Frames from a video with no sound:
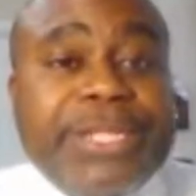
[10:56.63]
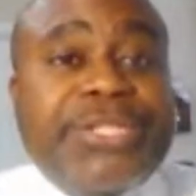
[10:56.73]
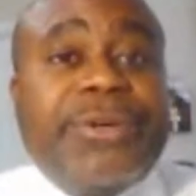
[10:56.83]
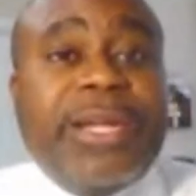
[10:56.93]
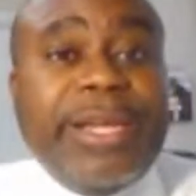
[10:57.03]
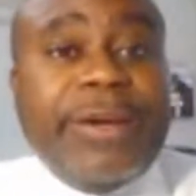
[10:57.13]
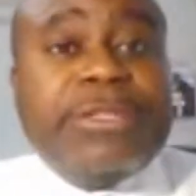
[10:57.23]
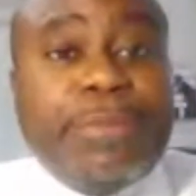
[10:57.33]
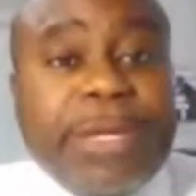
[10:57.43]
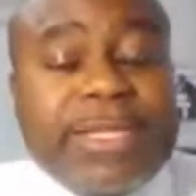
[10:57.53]
Ministry
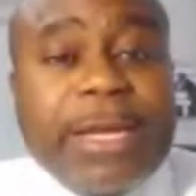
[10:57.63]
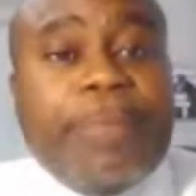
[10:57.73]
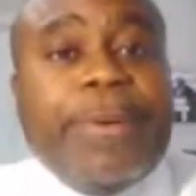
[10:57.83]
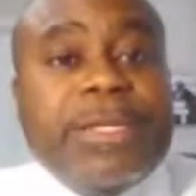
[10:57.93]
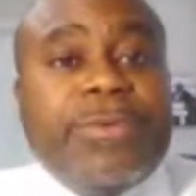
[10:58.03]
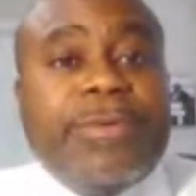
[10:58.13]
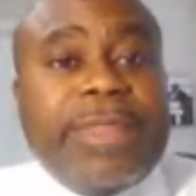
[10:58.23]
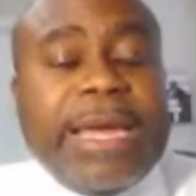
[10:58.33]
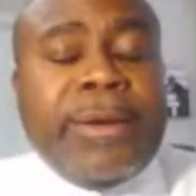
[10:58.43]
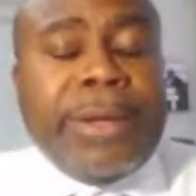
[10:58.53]
leaders, please help us
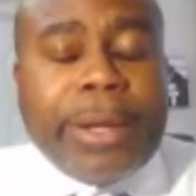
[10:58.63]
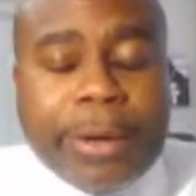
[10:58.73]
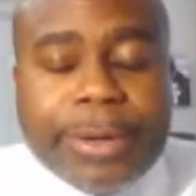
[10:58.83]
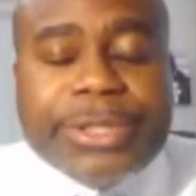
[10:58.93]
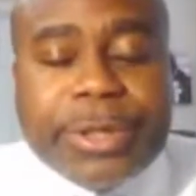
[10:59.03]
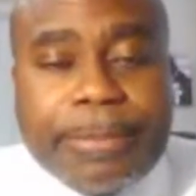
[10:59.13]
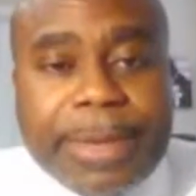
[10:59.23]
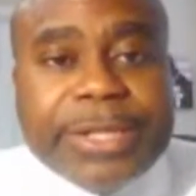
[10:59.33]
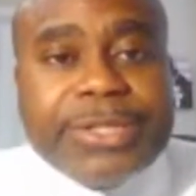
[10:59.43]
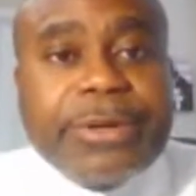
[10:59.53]
with that. Encourage your
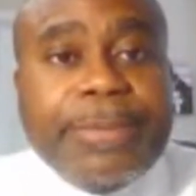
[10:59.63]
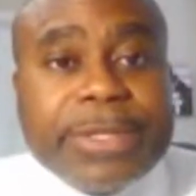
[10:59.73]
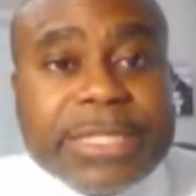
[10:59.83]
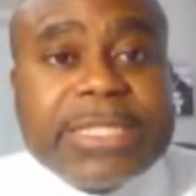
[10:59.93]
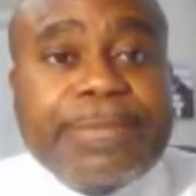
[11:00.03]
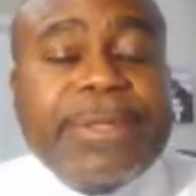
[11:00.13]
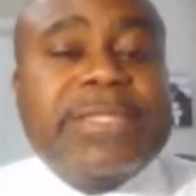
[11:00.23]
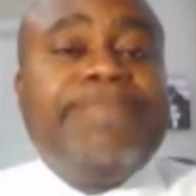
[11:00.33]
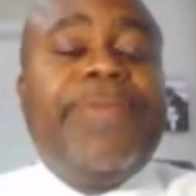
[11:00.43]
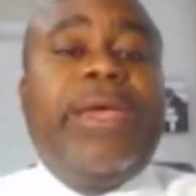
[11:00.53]
ministry
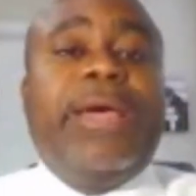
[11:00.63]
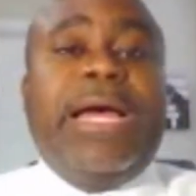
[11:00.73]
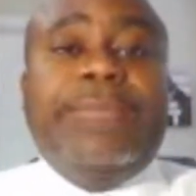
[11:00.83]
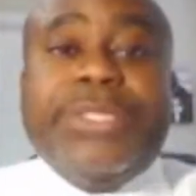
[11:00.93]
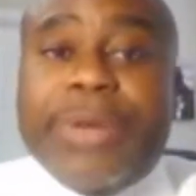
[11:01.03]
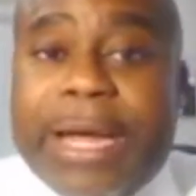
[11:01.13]
participants to